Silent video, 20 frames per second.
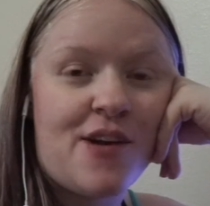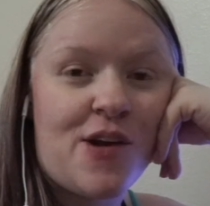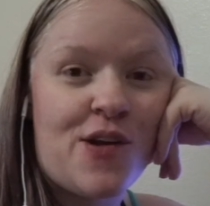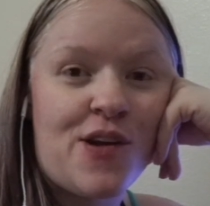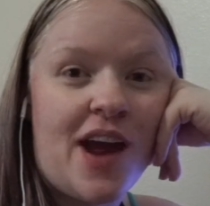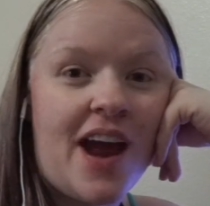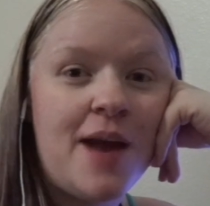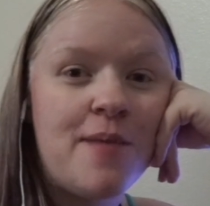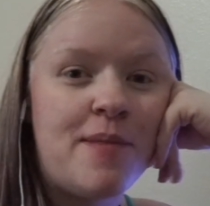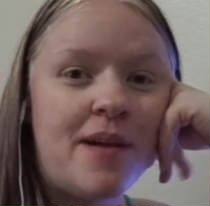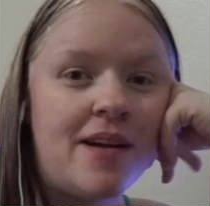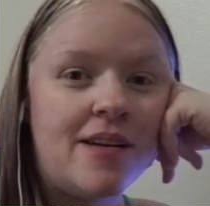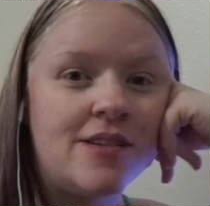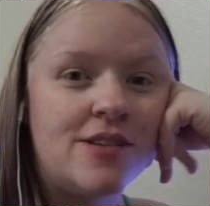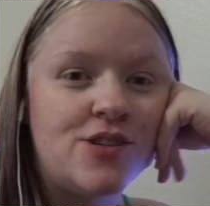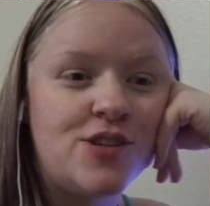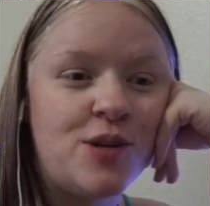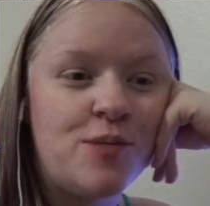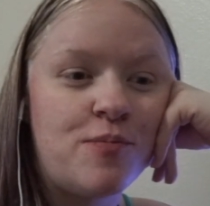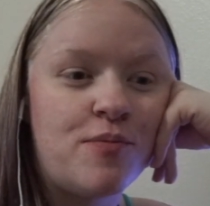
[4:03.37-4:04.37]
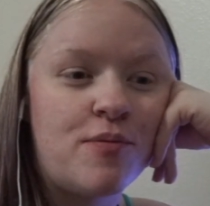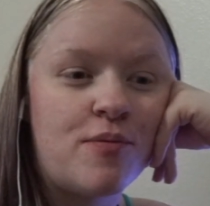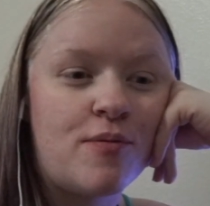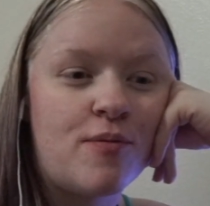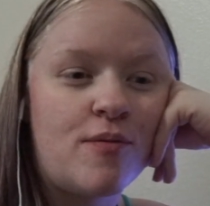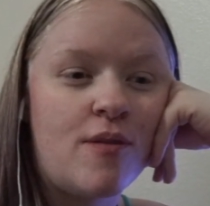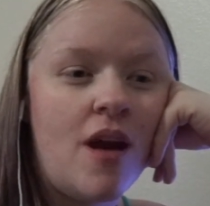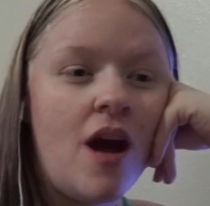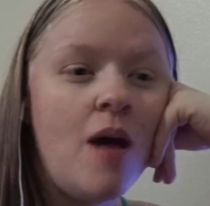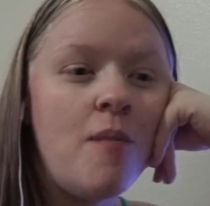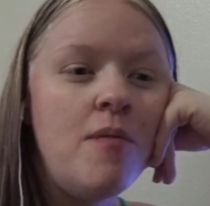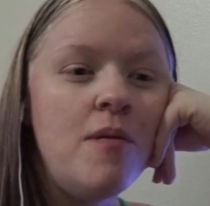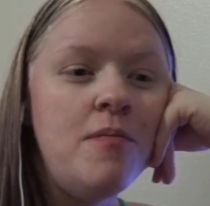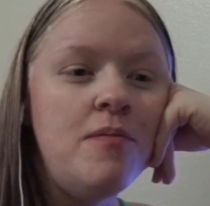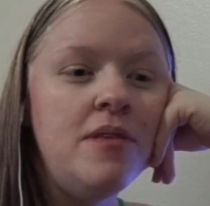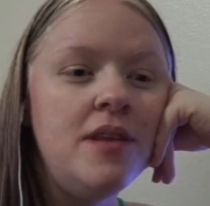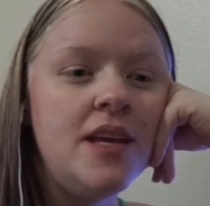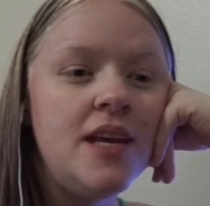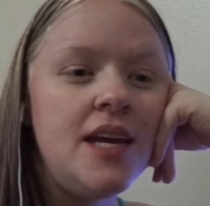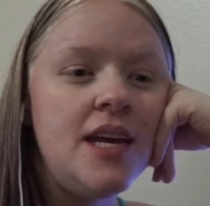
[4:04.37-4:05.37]
they're nightmares, she
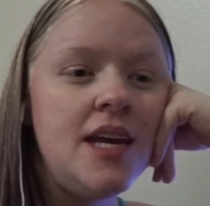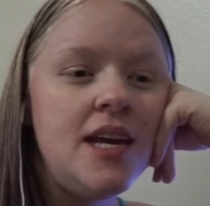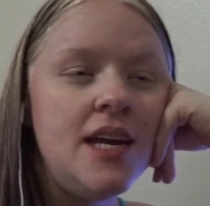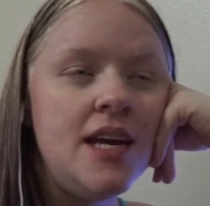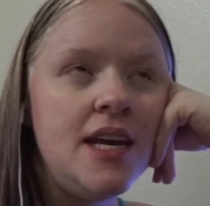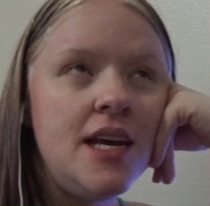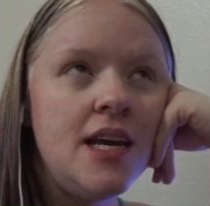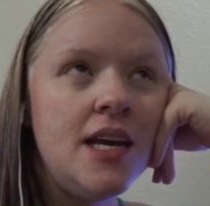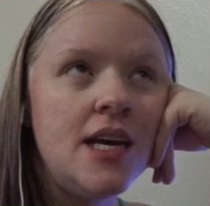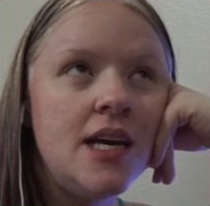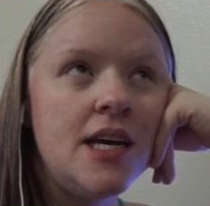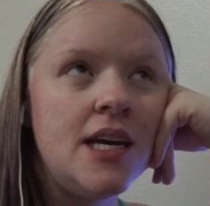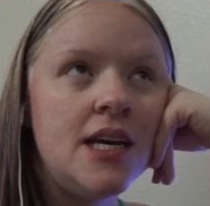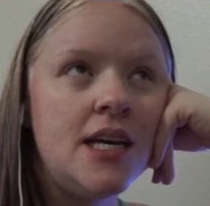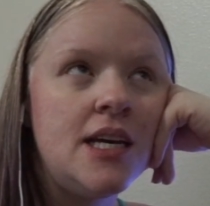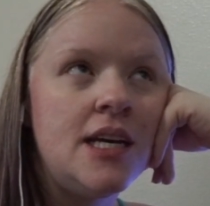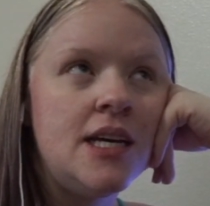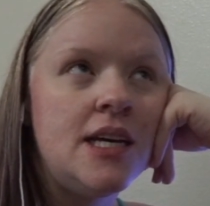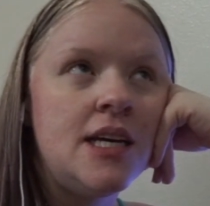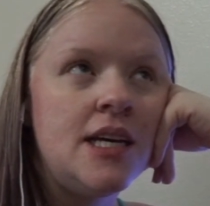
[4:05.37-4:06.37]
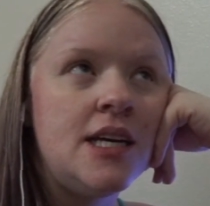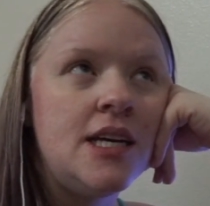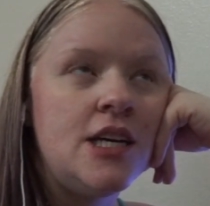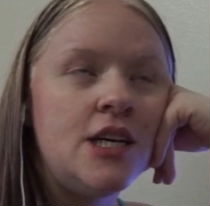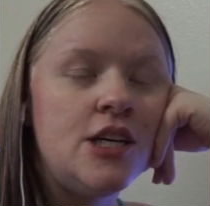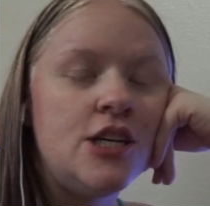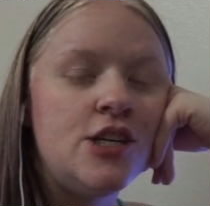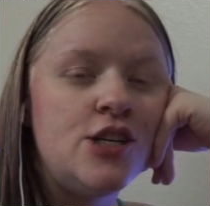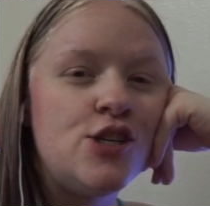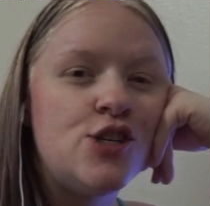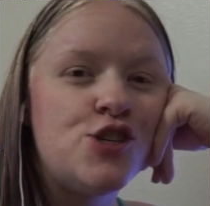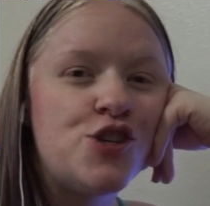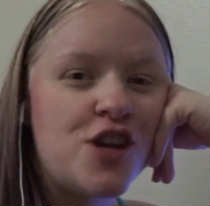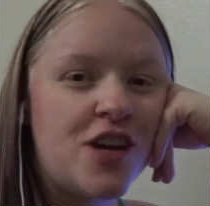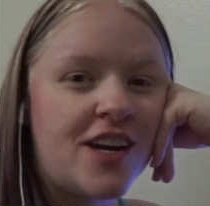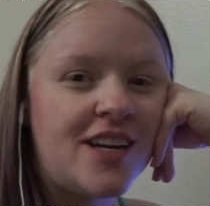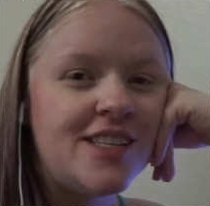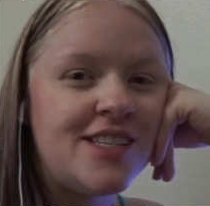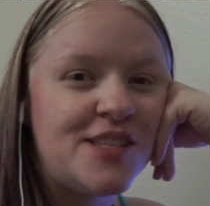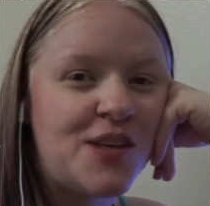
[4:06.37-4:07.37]
probably
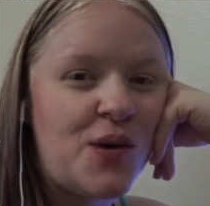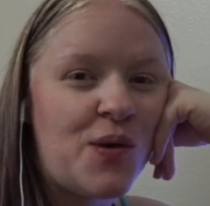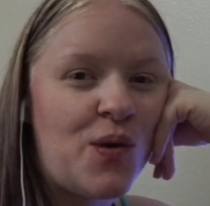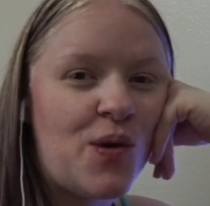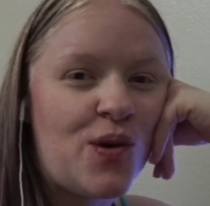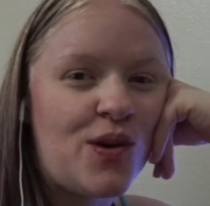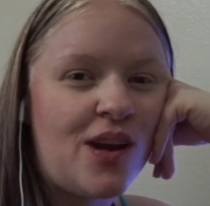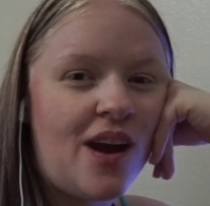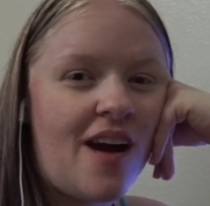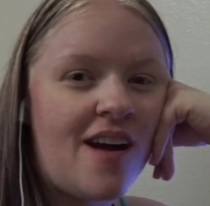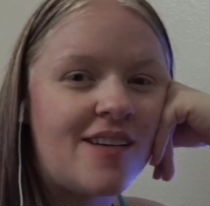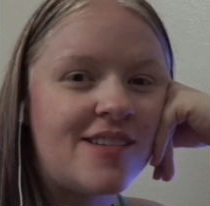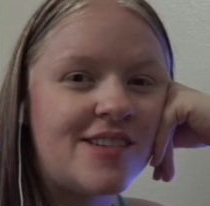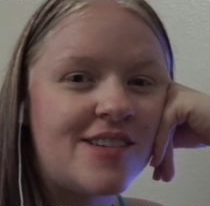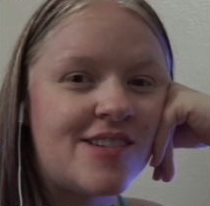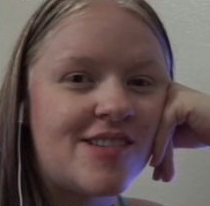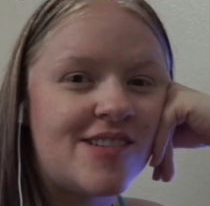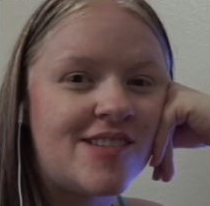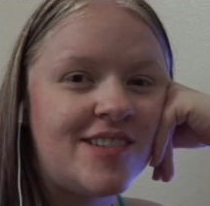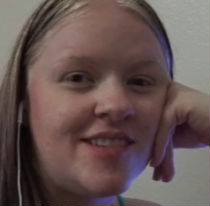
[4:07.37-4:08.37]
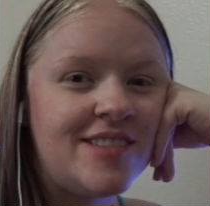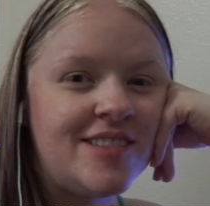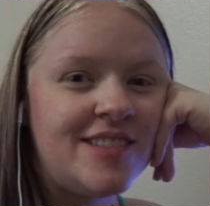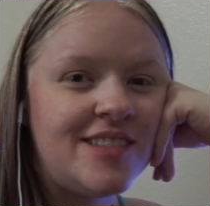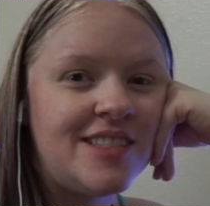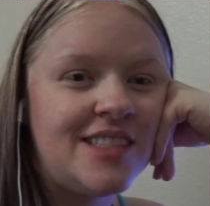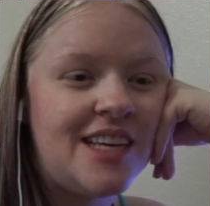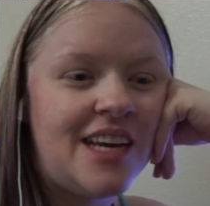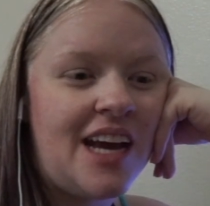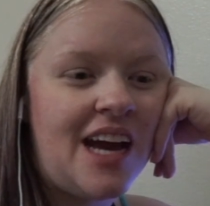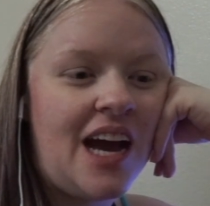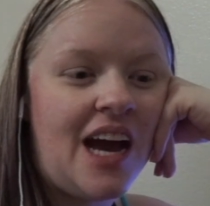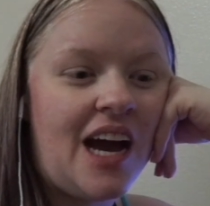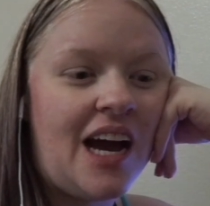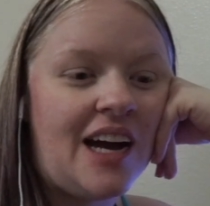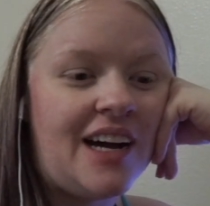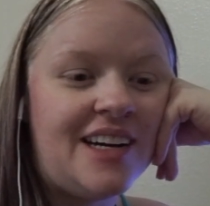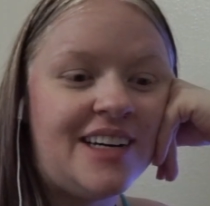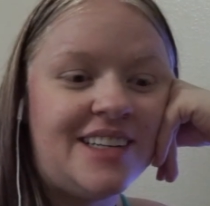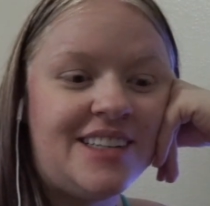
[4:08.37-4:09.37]
should consult her doctor.
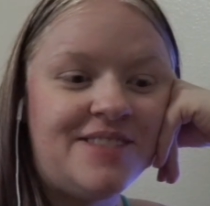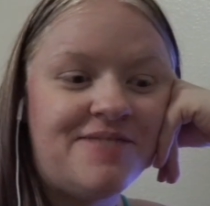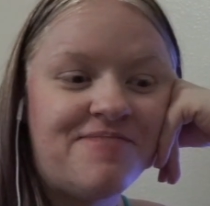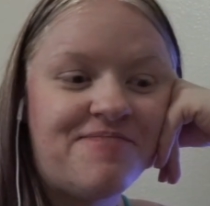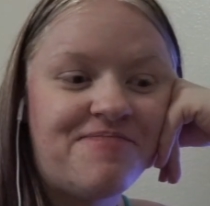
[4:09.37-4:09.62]
Uh,